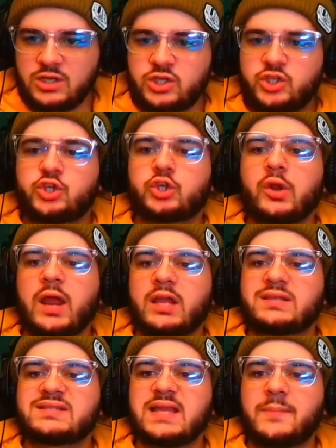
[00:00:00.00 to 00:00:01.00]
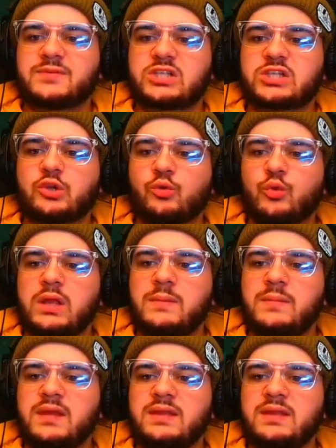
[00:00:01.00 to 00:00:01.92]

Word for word: Shrek, stop screaming